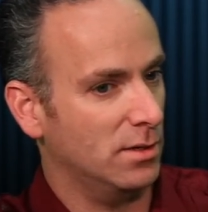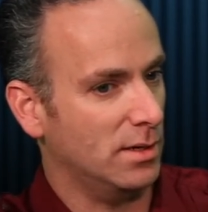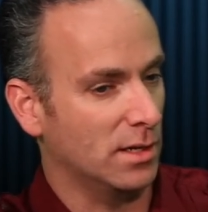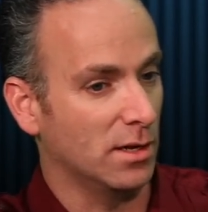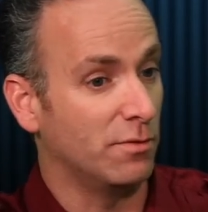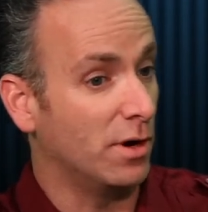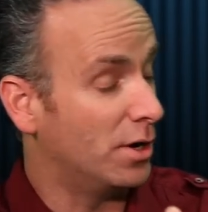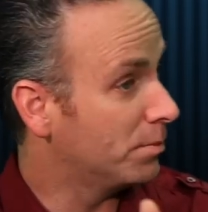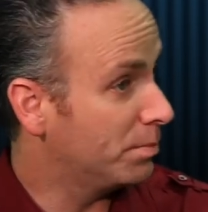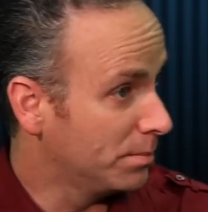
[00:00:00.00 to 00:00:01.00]
I'd love
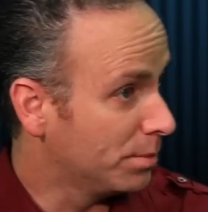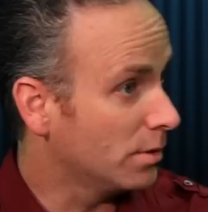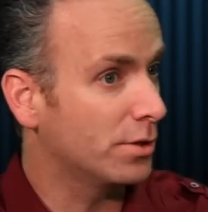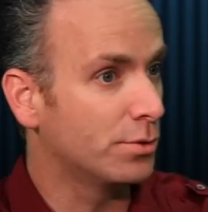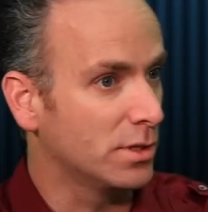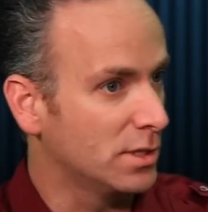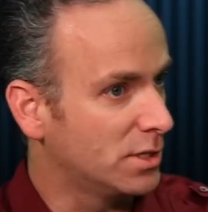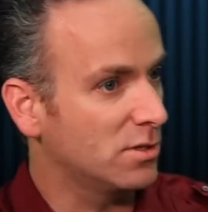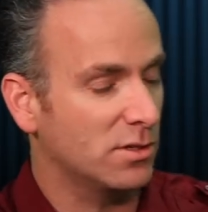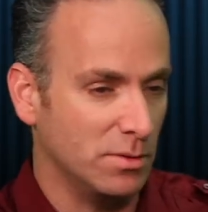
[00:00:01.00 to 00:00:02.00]
other people, other
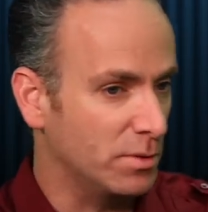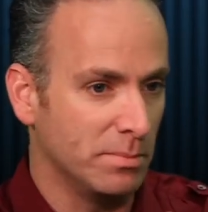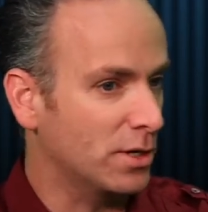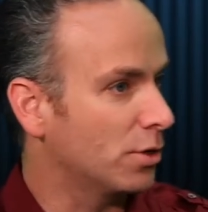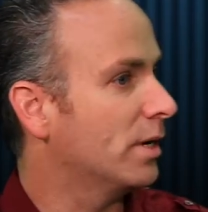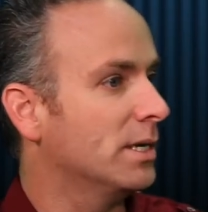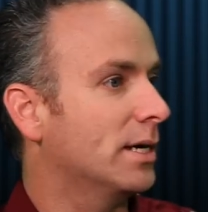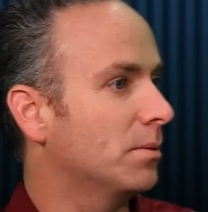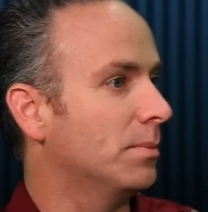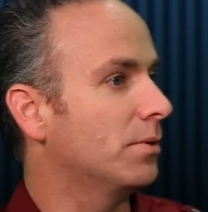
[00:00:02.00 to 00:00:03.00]
religions. It would make a great
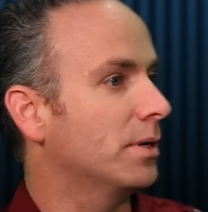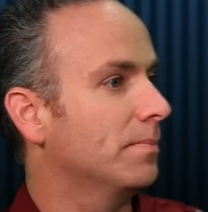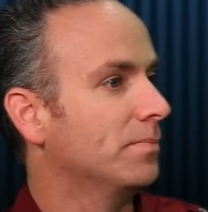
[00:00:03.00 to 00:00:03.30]
documentary.